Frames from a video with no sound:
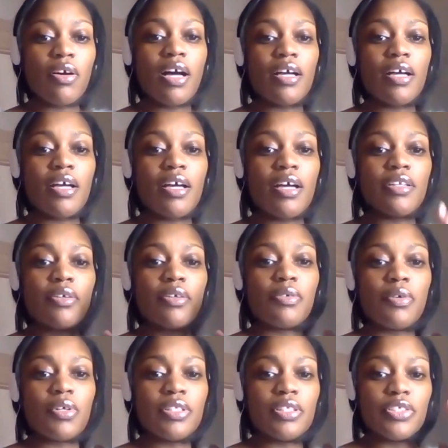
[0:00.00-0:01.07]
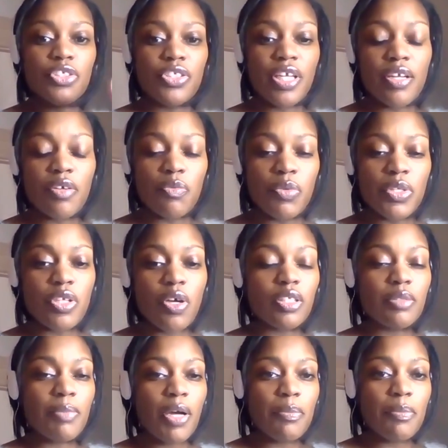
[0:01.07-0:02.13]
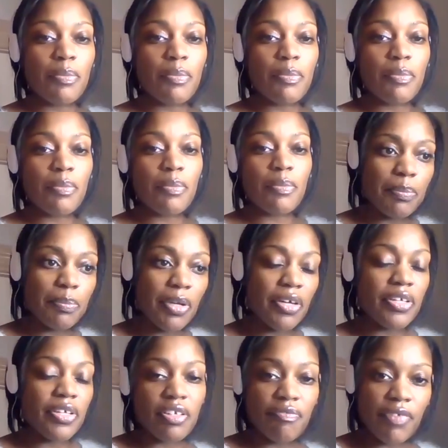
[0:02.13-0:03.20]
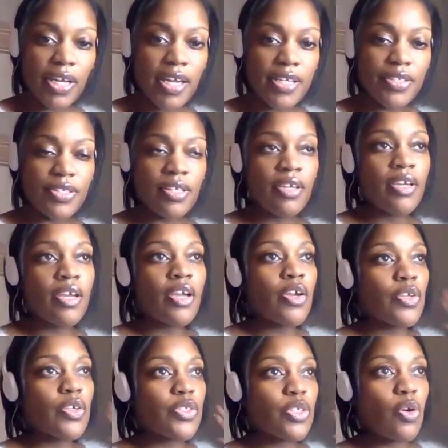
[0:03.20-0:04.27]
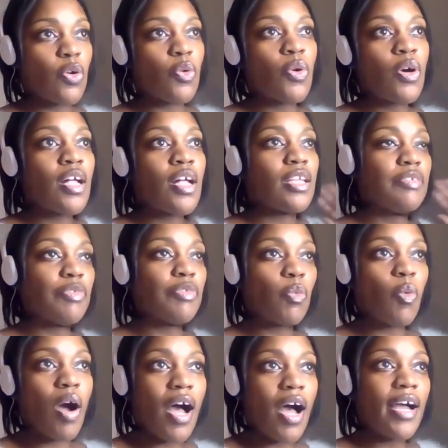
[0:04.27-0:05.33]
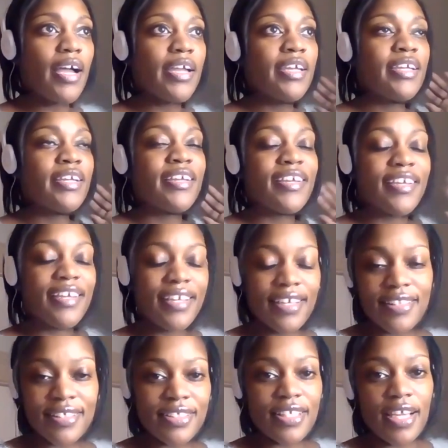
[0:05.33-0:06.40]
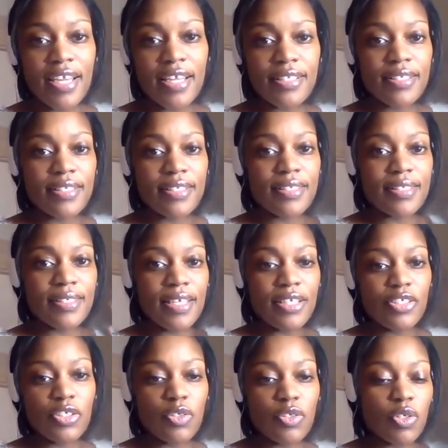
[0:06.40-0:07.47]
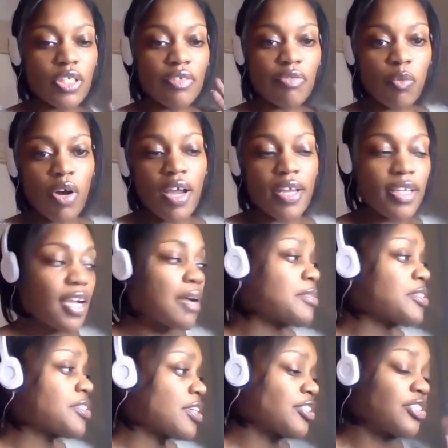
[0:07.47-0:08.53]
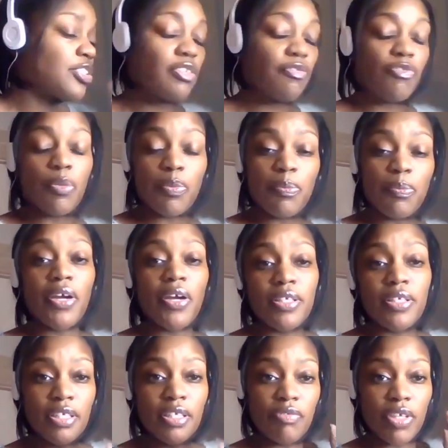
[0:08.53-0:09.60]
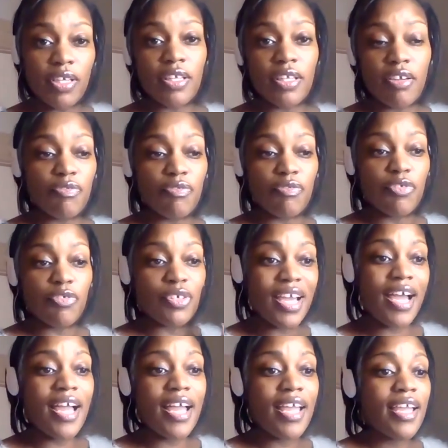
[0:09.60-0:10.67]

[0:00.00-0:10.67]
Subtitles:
I know on this channel we talked about people being prepared in advance. So leave a Y in the chat session, or leave a Y in the comment section if you're prepared. Leave it in if you're not.